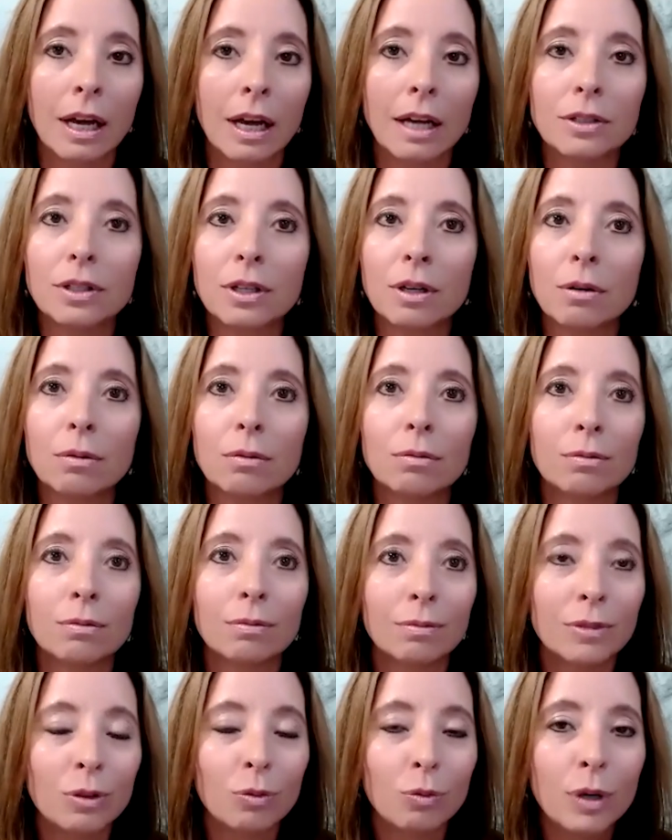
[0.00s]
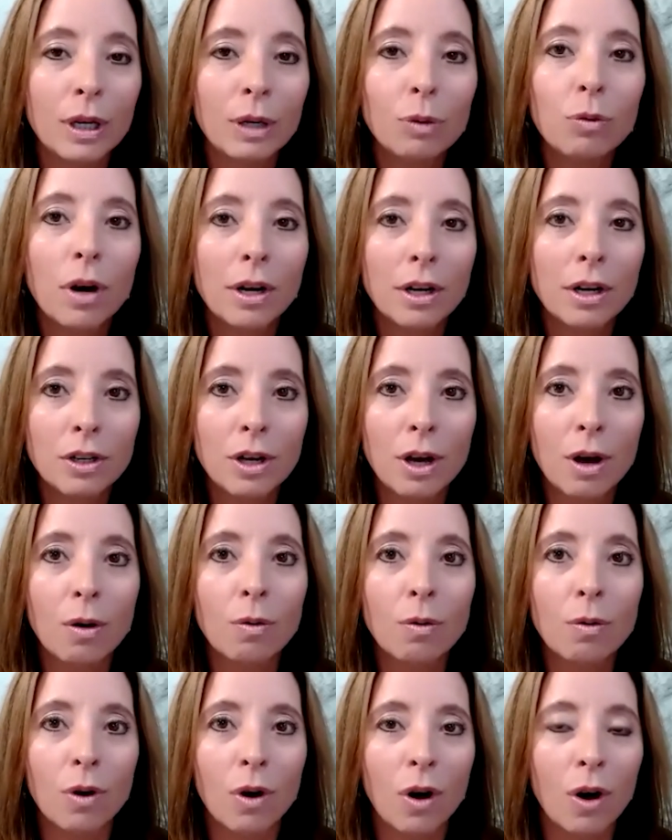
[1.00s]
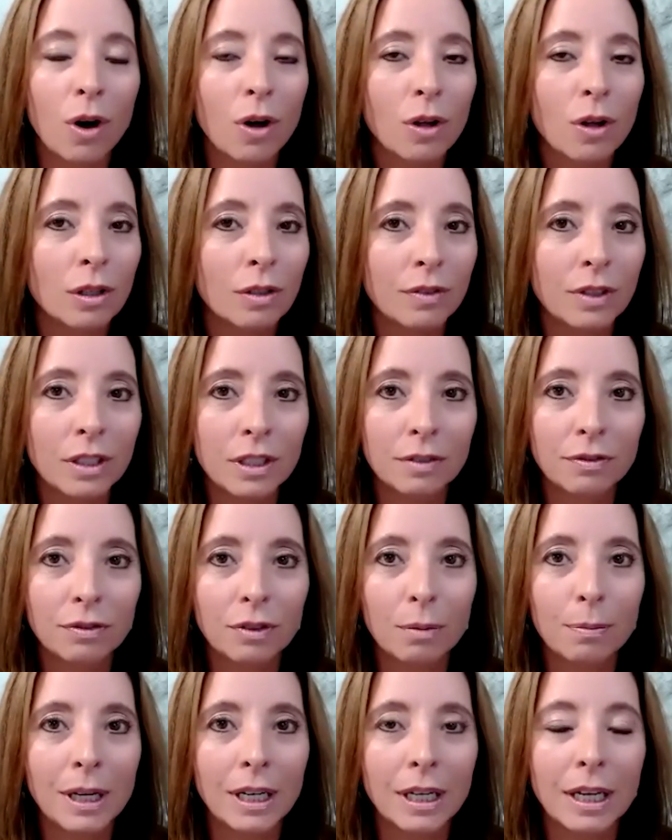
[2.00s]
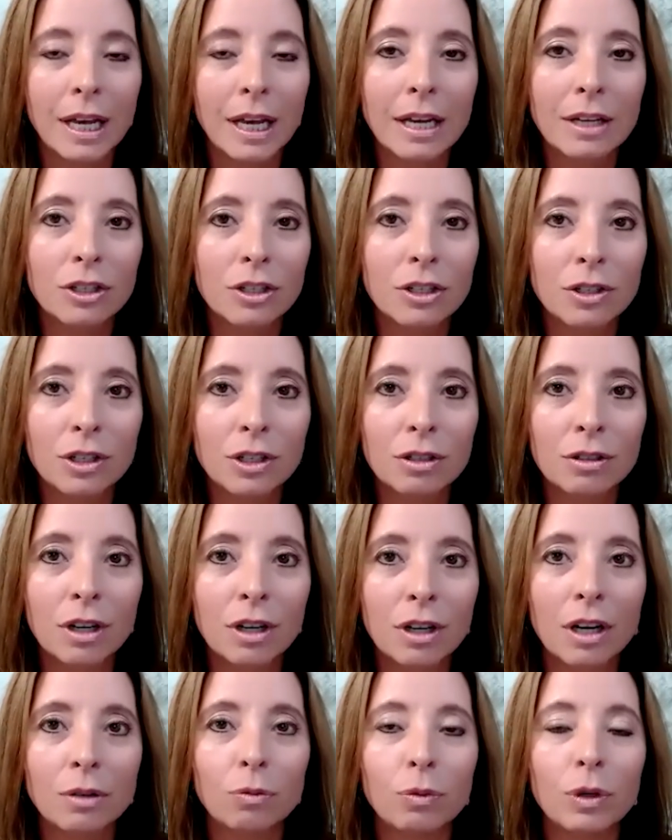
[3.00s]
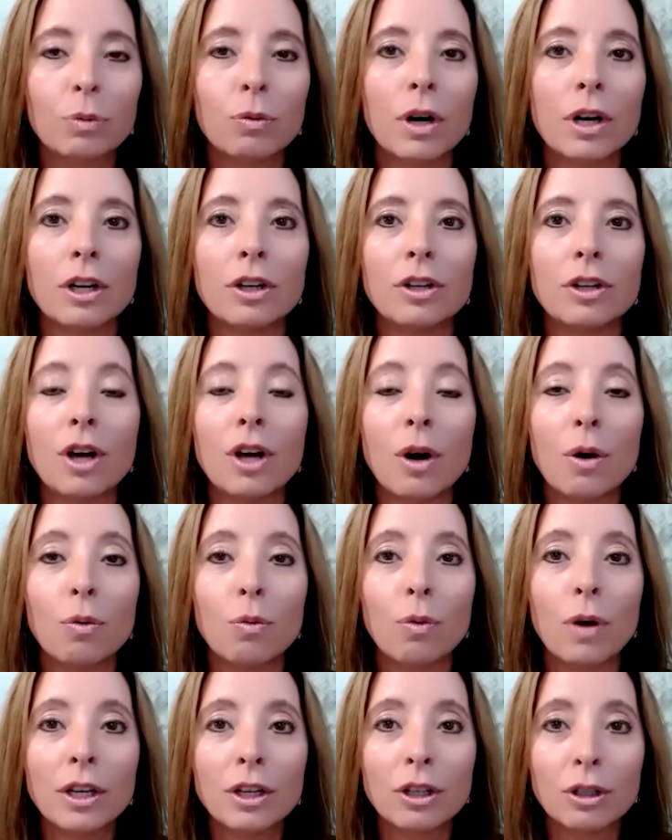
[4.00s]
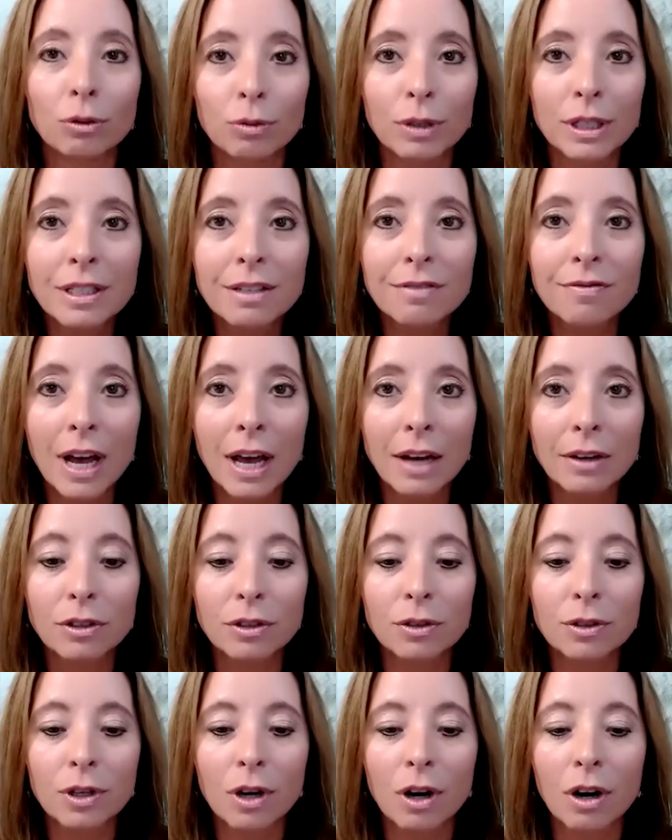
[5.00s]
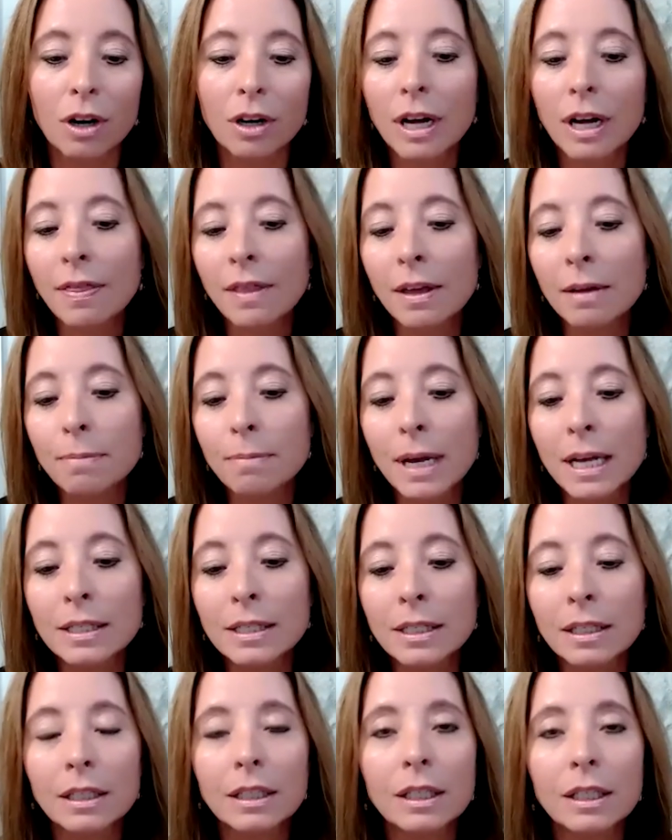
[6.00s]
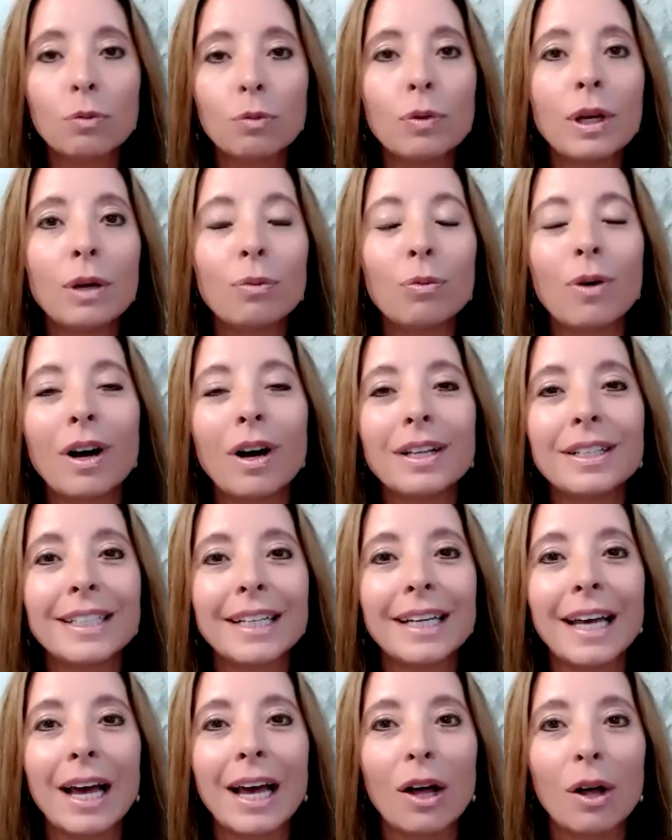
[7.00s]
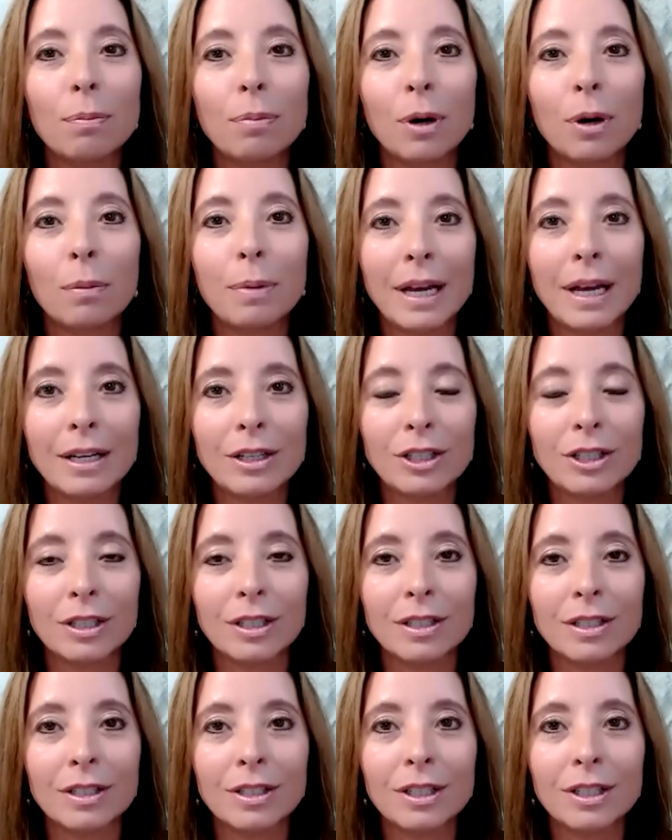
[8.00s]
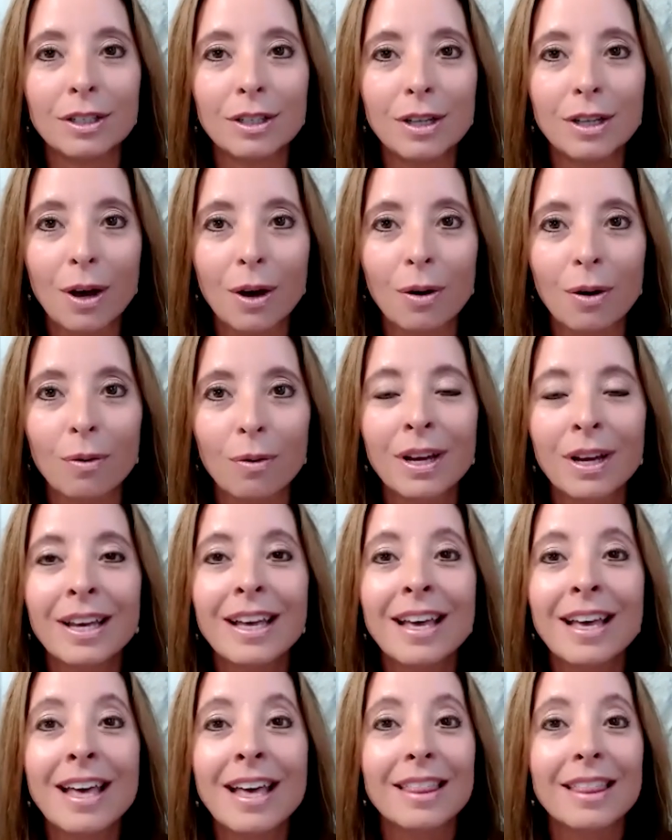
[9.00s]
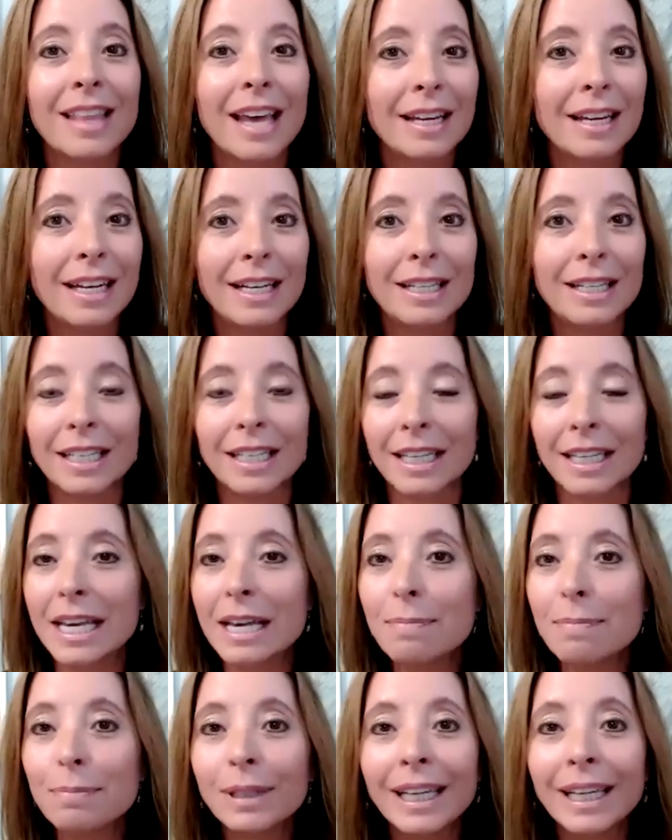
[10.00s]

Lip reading: And so we want to know all of the different medications you're on. We want to know what your risk factors are. And then basically, we want to help our patients to know they need to keep